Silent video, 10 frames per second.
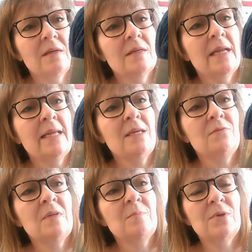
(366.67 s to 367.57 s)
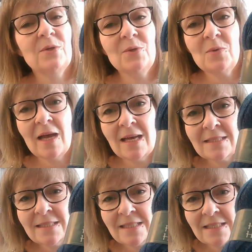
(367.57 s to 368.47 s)
navy blue
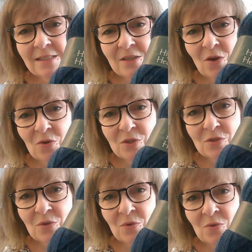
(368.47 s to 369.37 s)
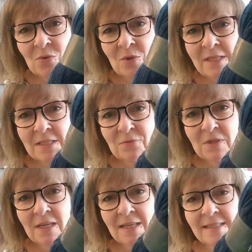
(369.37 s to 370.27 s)
and it's got all these
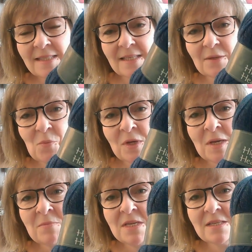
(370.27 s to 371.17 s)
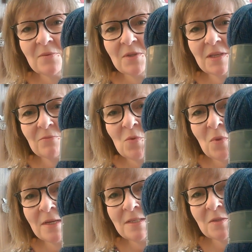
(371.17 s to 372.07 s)
different colours in it. When I'm knitting with it, it
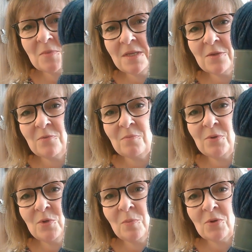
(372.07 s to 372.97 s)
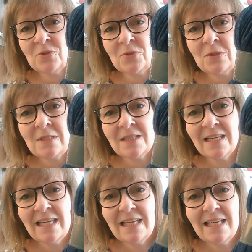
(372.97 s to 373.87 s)
reminds me of blue bottles
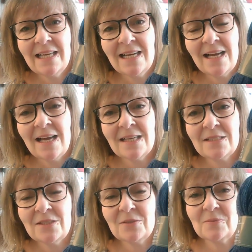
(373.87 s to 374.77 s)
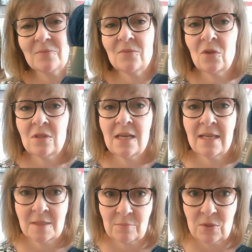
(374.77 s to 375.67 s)
and not that I
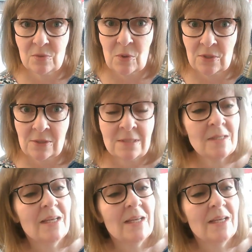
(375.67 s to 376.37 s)
like blue bottles